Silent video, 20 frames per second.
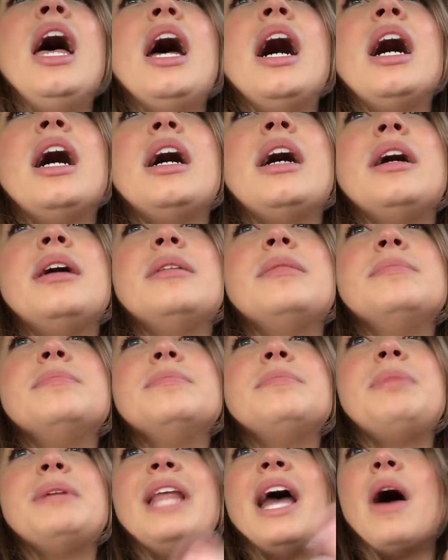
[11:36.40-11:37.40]

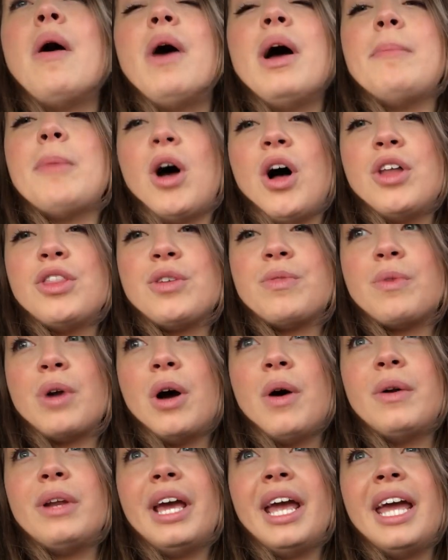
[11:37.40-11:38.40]
But now I'm on the
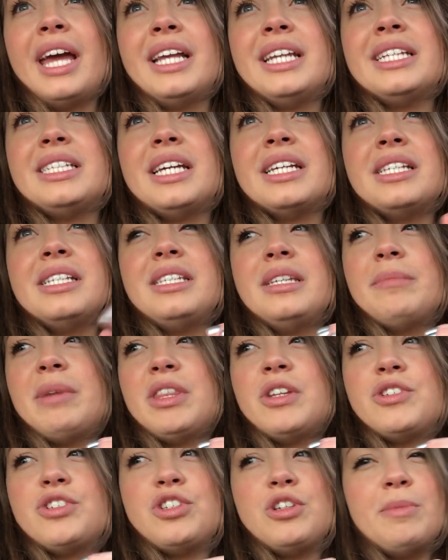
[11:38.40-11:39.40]
road and it doesn't seem like
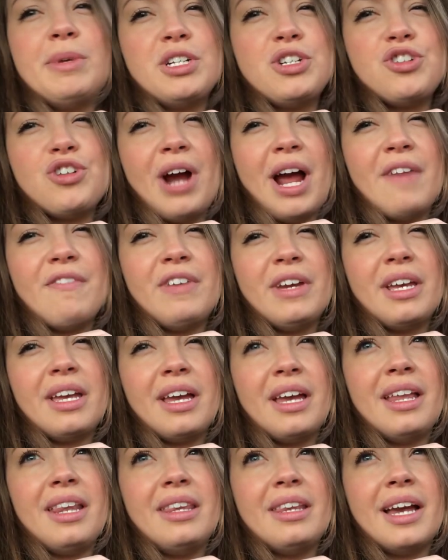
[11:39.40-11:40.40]
there's too much traffic,
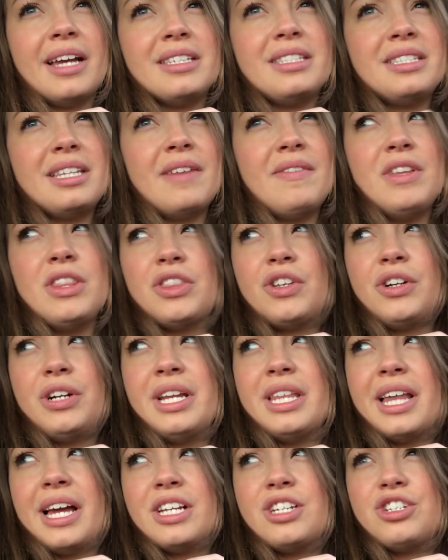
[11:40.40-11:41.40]
and at
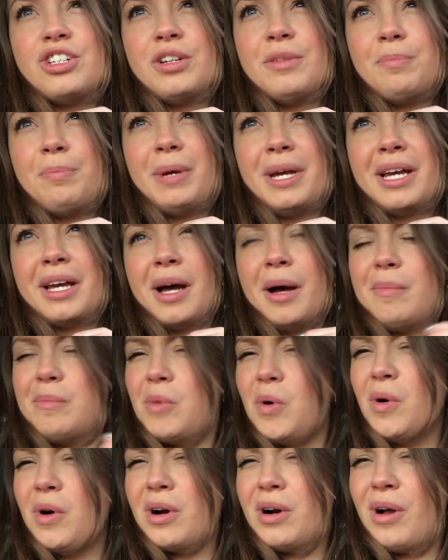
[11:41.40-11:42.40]
7:30 that should pick up
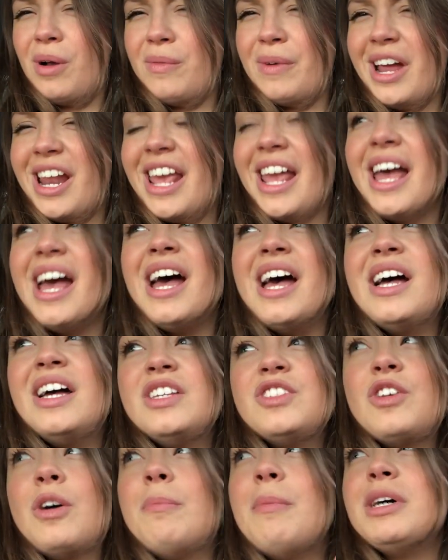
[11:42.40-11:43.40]
more already.
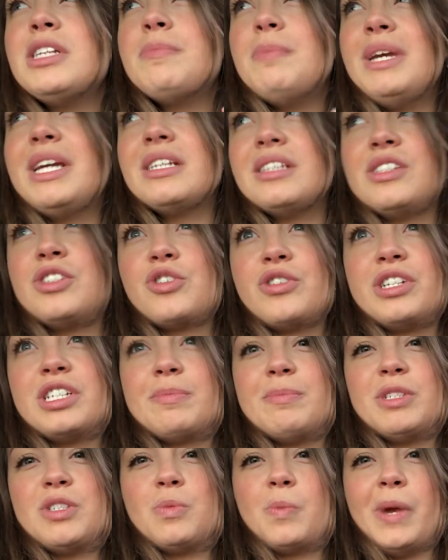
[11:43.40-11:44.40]
So it must be because it's
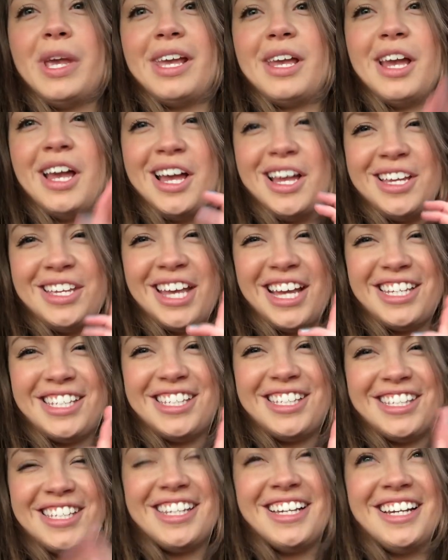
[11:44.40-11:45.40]
Christmas week.
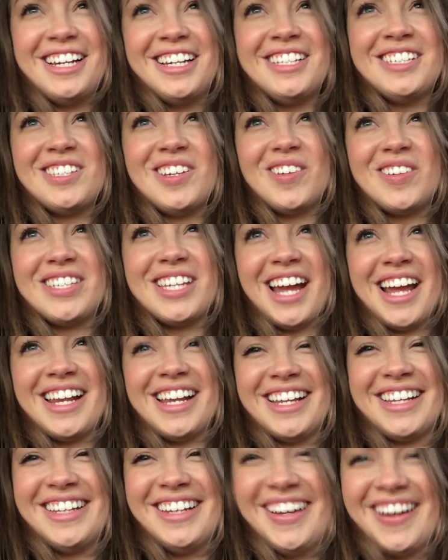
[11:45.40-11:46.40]
Yes, so
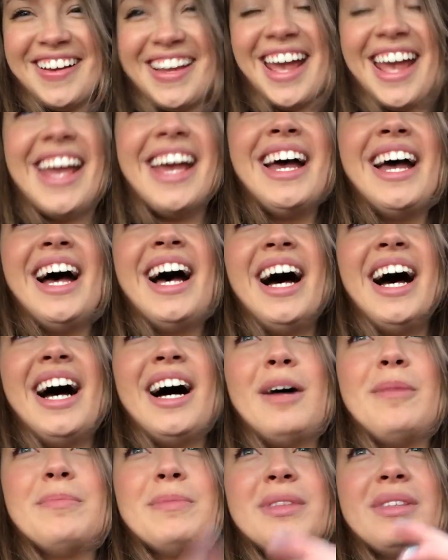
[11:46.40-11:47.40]
exciting. Okay,
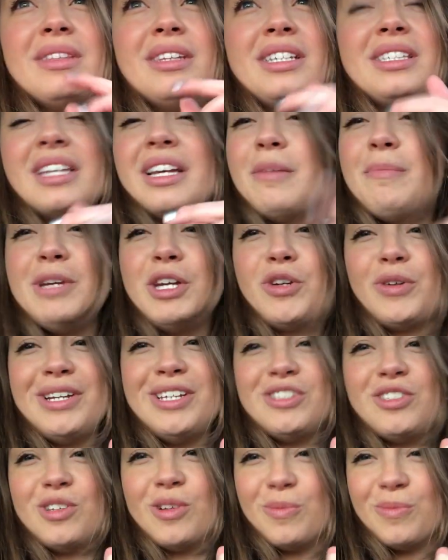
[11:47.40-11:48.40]
it's gonna be
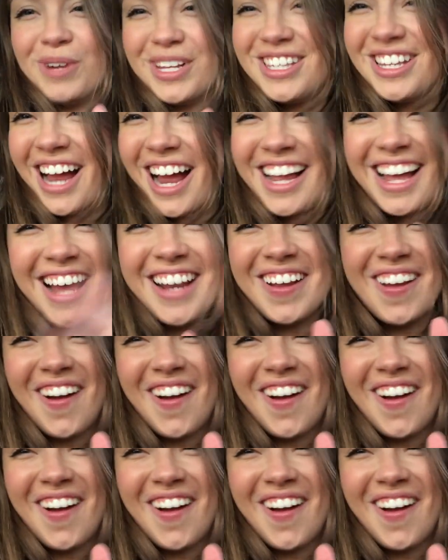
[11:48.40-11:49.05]
green soon. When I gotta